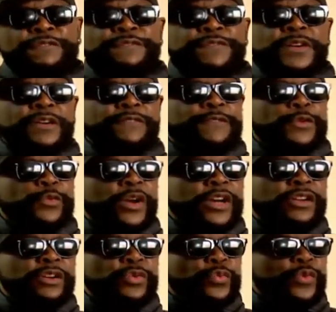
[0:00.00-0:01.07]
for
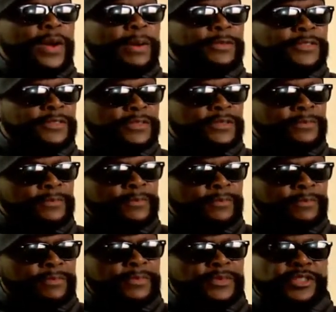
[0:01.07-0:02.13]
Veronica Robinson
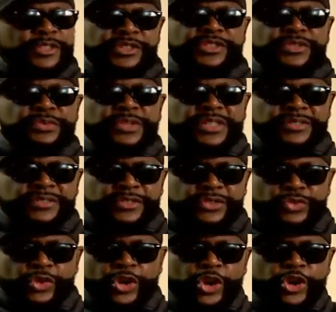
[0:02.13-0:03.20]
to do this
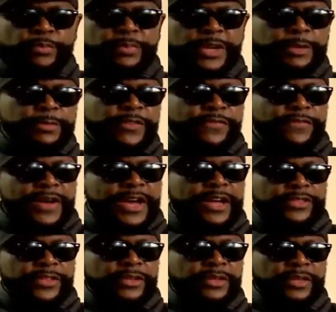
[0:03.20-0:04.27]
to her baby
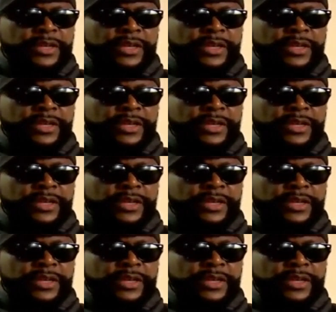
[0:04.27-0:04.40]
father